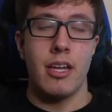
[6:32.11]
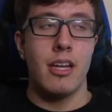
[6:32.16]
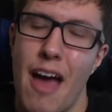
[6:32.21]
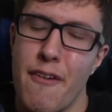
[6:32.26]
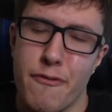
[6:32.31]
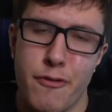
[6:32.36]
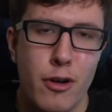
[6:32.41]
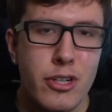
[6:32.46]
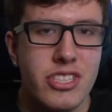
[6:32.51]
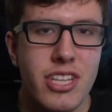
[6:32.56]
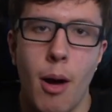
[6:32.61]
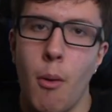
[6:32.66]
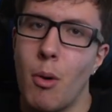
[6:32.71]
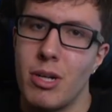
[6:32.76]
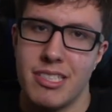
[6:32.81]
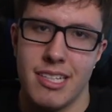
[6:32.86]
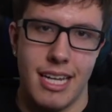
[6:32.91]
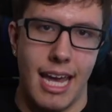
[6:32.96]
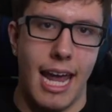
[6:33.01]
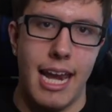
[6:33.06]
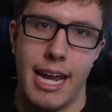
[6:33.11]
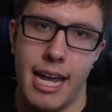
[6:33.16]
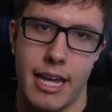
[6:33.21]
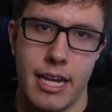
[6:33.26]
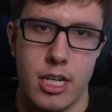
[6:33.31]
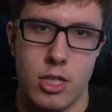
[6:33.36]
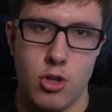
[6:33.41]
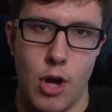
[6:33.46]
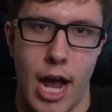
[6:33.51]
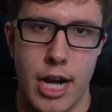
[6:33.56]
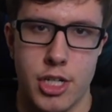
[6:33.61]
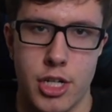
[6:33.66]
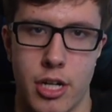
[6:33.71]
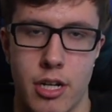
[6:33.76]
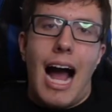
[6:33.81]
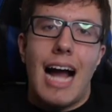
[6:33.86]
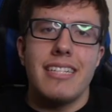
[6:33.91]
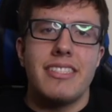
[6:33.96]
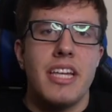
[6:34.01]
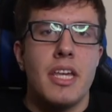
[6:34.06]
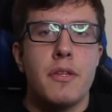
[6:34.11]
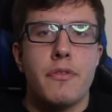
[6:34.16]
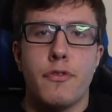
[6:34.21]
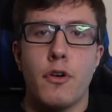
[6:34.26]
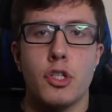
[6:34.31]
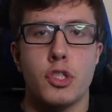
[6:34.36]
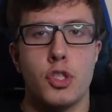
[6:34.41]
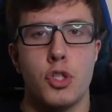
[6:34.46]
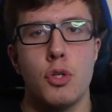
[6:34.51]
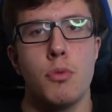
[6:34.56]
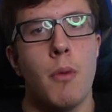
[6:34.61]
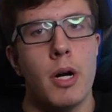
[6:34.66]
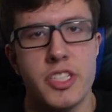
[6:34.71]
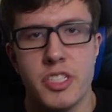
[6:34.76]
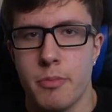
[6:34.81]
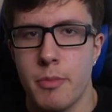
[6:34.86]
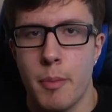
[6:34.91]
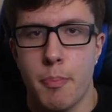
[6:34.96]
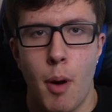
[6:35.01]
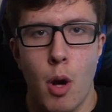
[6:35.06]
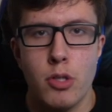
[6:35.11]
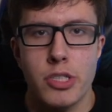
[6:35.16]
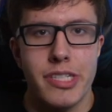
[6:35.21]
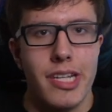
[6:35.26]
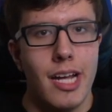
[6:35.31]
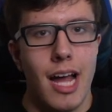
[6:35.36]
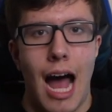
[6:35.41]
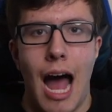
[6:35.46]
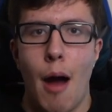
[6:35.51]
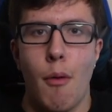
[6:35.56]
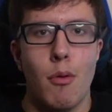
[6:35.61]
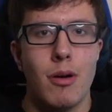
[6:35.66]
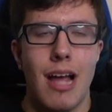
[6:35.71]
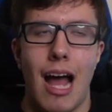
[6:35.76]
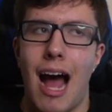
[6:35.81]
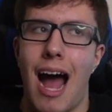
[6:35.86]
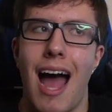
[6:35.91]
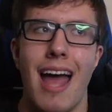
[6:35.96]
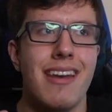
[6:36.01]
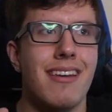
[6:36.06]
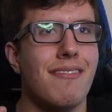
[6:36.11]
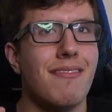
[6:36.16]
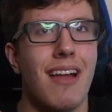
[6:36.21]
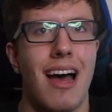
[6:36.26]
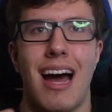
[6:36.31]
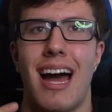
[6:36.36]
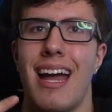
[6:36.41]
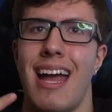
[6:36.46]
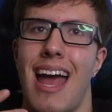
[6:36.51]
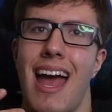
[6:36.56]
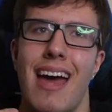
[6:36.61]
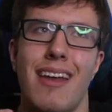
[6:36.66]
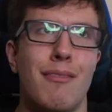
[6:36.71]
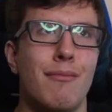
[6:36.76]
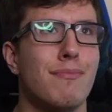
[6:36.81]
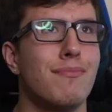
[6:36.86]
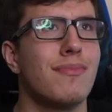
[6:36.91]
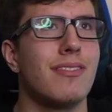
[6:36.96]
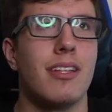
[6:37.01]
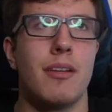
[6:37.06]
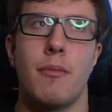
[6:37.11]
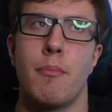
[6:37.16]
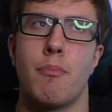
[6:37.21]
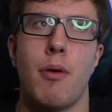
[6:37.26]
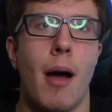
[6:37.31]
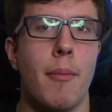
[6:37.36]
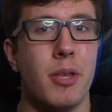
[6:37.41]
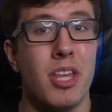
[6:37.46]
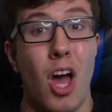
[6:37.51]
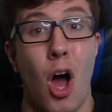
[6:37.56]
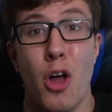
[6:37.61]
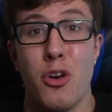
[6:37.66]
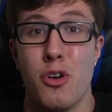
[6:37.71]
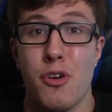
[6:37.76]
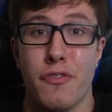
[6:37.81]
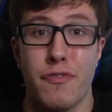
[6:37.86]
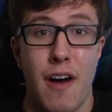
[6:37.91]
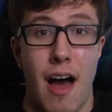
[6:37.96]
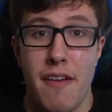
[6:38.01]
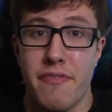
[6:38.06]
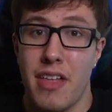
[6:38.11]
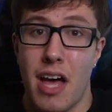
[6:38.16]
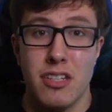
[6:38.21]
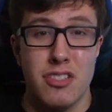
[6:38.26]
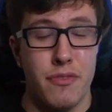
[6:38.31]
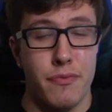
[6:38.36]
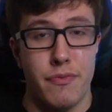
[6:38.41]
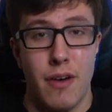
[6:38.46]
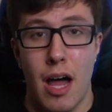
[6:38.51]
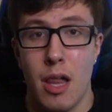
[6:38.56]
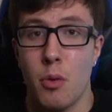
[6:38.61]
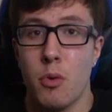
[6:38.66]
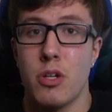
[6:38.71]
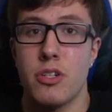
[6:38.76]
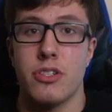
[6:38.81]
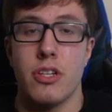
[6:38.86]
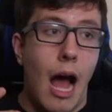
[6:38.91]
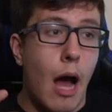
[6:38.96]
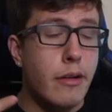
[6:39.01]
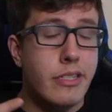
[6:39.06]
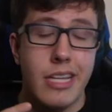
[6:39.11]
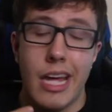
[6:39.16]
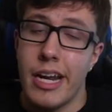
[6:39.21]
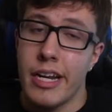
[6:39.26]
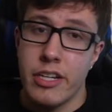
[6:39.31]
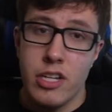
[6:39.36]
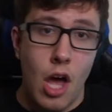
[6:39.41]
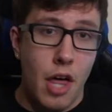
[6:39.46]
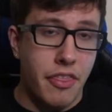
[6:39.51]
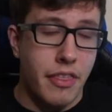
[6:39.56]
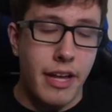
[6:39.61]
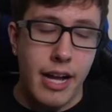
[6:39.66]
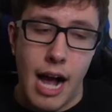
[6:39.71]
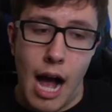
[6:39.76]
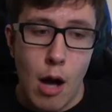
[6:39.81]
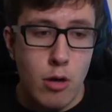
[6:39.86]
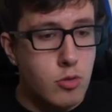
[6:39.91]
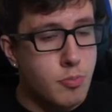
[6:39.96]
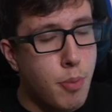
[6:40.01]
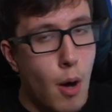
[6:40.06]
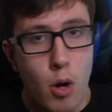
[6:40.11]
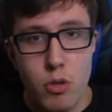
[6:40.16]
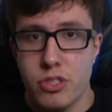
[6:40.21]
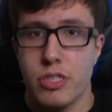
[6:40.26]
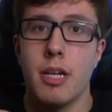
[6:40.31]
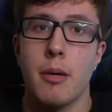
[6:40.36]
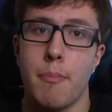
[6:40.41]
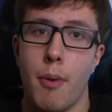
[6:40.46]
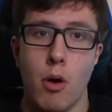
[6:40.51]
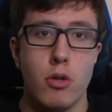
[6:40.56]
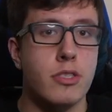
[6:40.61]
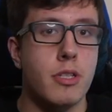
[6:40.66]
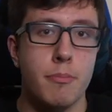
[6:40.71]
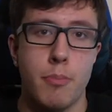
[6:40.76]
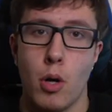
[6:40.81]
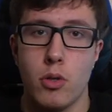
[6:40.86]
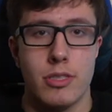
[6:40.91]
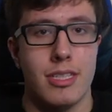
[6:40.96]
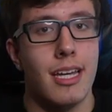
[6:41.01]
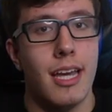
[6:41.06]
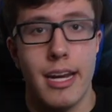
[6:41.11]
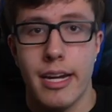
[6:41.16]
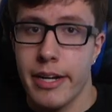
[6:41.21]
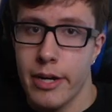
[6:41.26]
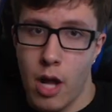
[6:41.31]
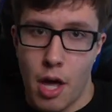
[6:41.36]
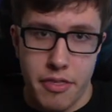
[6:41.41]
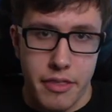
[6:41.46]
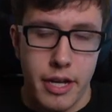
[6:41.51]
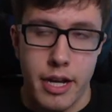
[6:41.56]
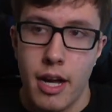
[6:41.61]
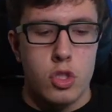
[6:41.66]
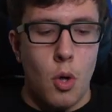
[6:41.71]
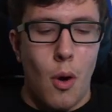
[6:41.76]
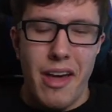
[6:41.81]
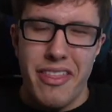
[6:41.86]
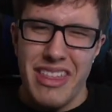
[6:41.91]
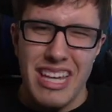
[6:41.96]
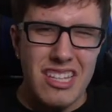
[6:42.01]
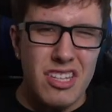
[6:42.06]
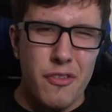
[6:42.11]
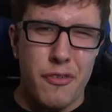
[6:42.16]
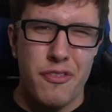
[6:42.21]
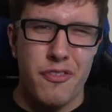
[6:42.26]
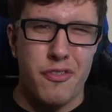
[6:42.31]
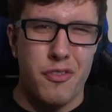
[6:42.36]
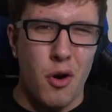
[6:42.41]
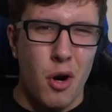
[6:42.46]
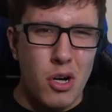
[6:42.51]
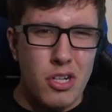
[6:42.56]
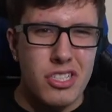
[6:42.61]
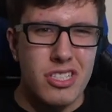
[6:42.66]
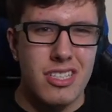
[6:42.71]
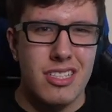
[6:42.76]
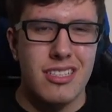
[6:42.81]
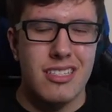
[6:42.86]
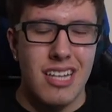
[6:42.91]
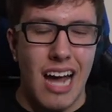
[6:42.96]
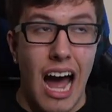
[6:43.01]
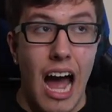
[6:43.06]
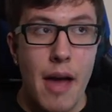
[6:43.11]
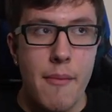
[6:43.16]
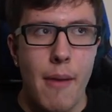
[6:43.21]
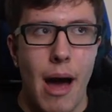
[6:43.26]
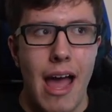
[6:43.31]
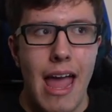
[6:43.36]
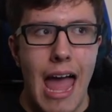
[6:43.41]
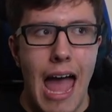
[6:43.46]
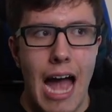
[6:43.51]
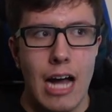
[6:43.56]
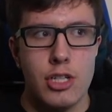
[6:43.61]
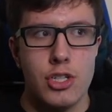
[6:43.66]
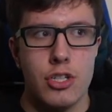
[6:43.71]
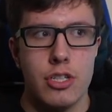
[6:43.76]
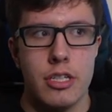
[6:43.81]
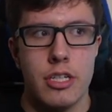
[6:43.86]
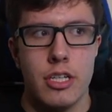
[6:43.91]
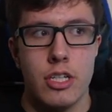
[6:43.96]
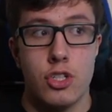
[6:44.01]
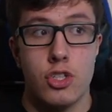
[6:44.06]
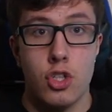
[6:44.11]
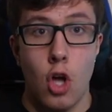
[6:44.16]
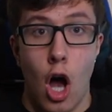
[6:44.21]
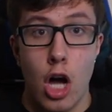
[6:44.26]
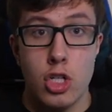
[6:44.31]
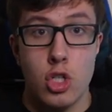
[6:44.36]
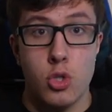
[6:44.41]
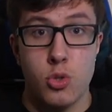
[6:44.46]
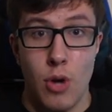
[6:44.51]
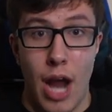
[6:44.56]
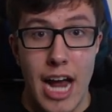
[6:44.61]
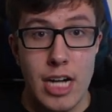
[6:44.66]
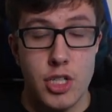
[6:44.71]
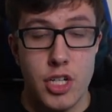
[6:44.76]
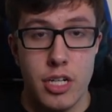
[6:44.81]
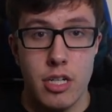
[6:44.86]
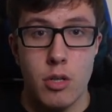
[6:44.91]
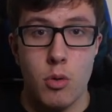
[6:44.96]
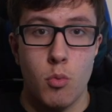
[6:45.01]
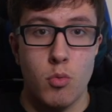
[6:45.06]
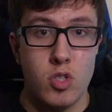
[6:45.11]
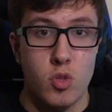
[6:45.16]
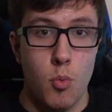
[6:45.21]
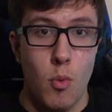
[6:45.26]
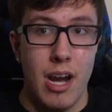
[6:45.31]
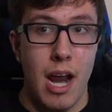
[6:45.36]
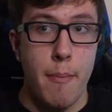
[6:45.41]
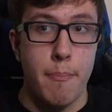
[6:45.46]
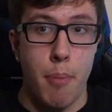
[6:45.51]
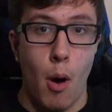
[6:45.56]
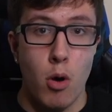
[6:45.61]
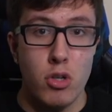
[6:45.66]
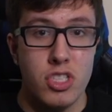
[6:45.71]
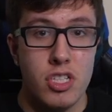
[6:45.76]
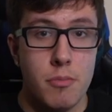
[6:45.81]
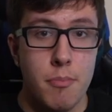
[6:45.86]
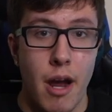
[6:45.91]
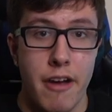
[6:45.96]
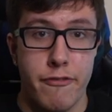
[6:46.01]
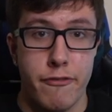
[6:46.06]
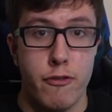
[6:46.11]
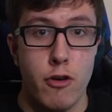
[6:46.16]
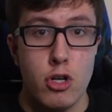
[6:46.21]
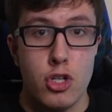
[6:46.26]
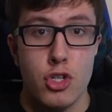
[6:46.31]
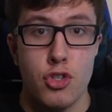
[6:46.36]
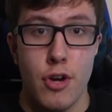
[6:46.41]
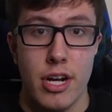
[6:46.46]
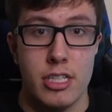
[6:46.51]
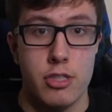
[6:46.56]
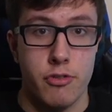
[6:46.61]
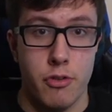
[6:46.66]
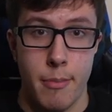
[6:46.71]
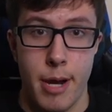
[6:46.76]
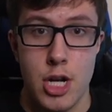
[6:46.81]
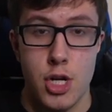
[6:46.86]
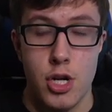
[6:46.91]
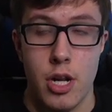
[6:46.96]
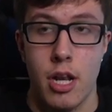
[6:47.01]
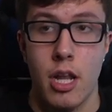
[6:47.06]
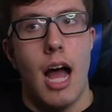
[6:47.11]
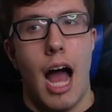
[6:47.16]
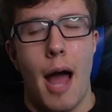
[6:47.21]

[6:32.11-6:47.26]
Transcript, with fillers: At first, I wasn't gaining any traction. I'd say the first two months of me posting, I would I I had probably under five thousand followers. I was getting nothing. I was posting, posting, posting, getting nothing. So I think the first time I actually saw traction was when I posted my first transformation.